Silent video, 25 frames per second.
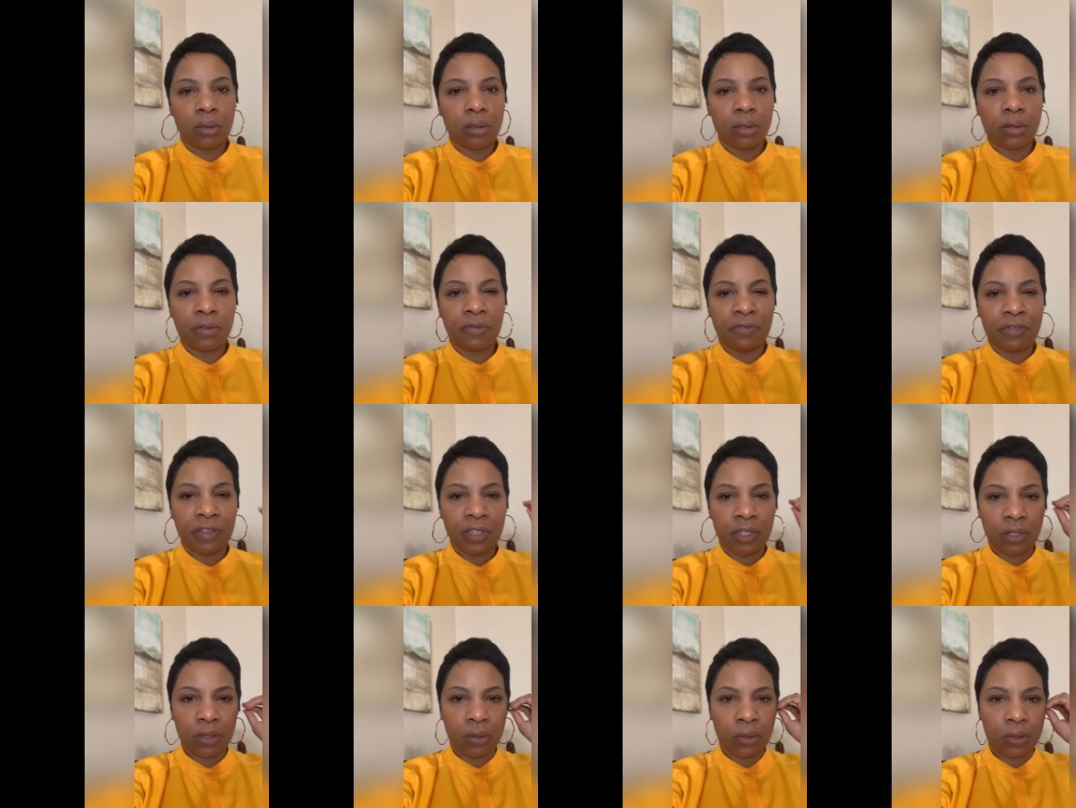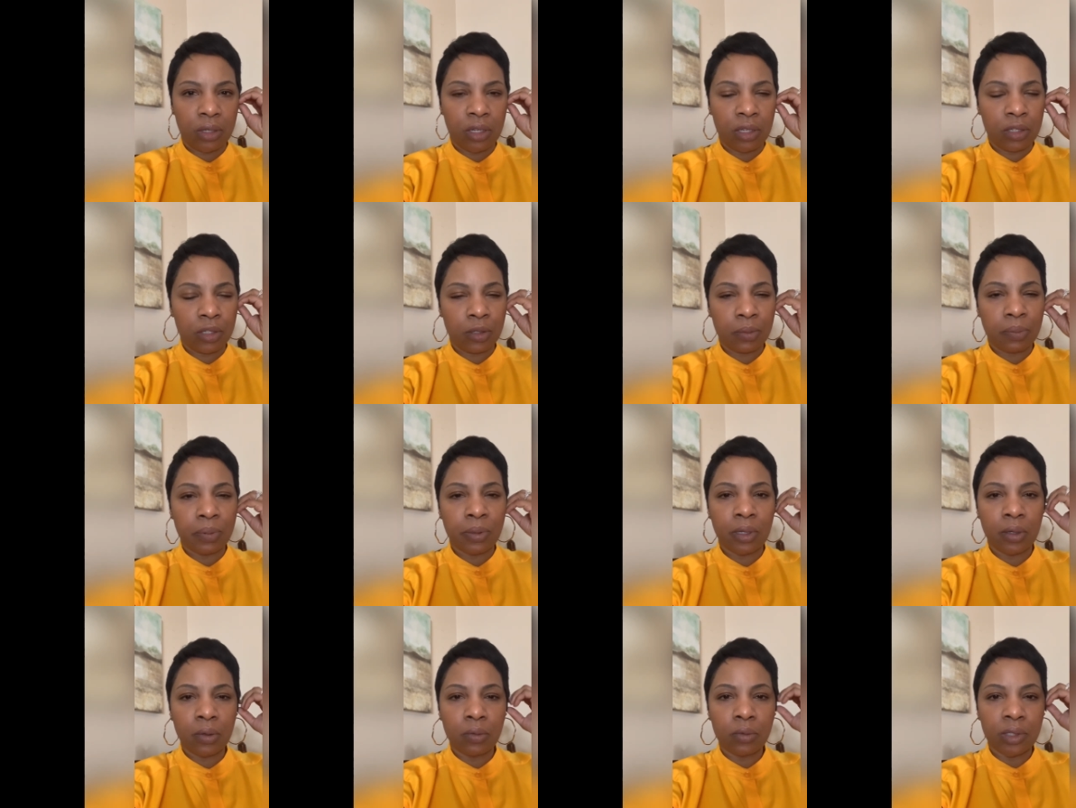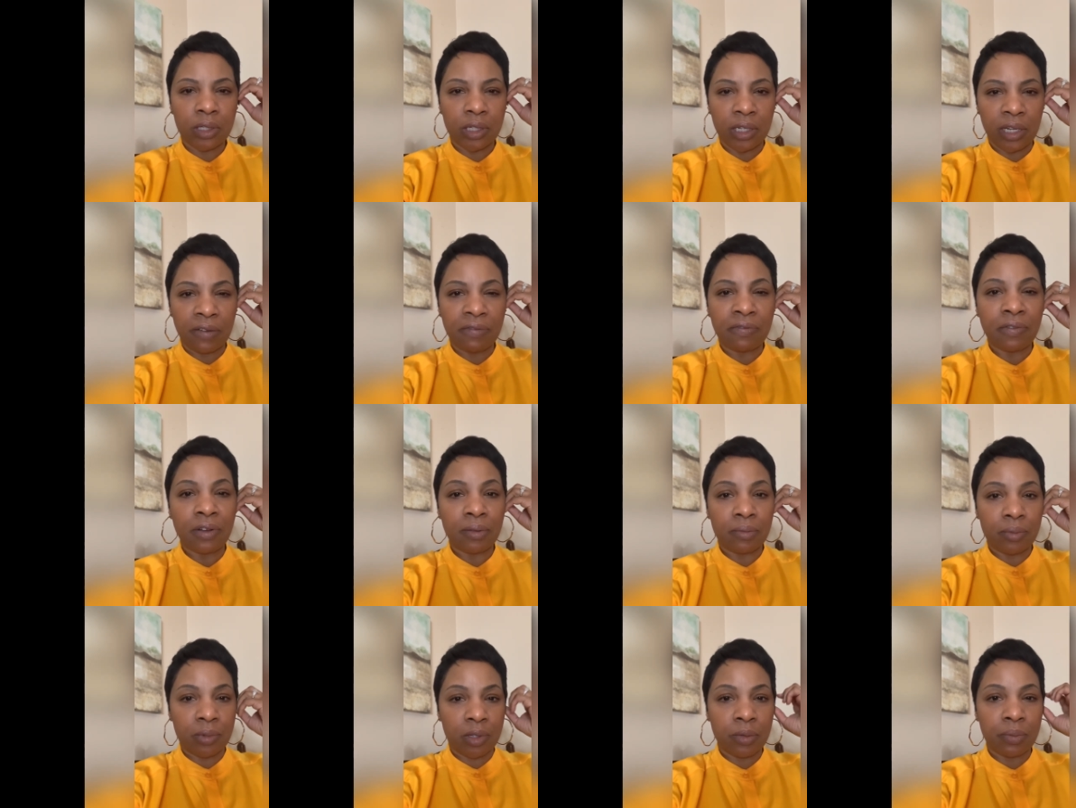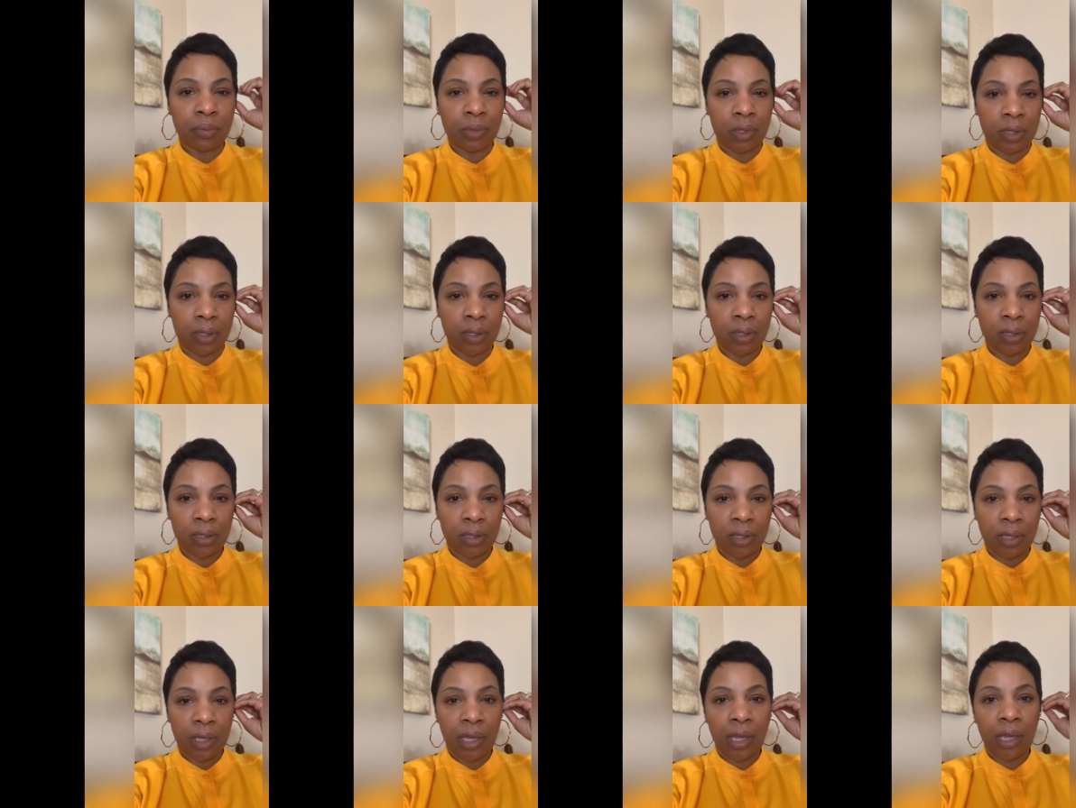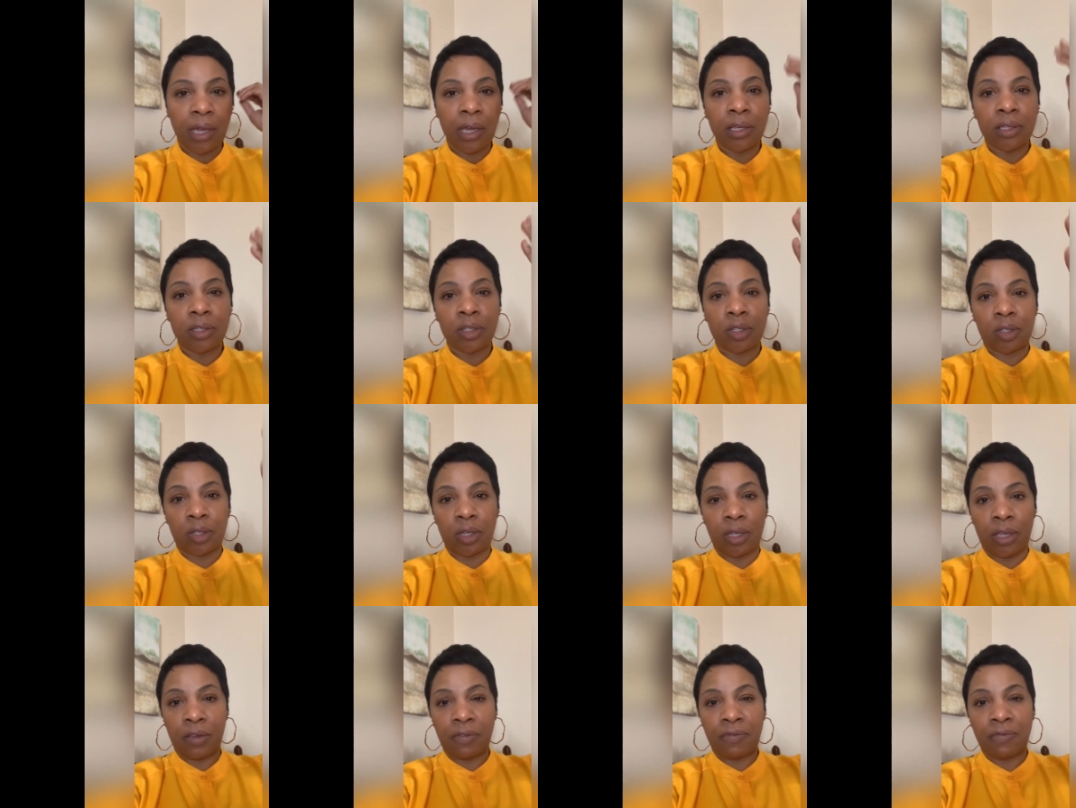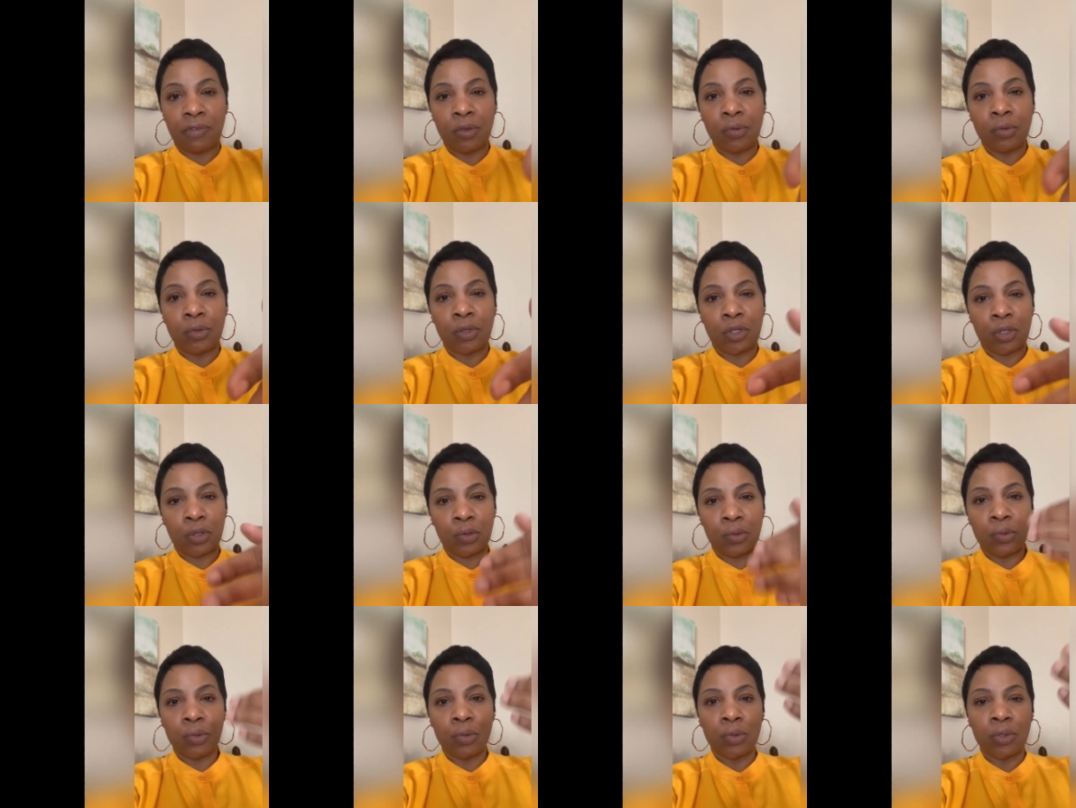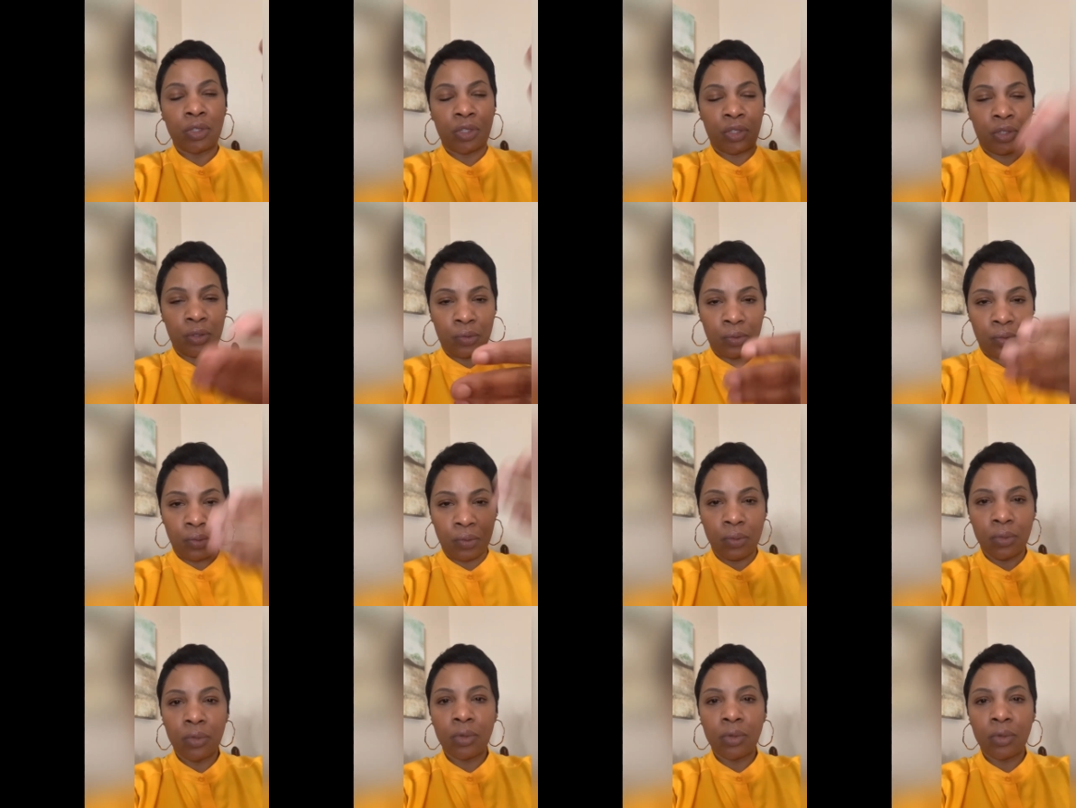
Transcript: the physical discipline was left up to me. If you choose to,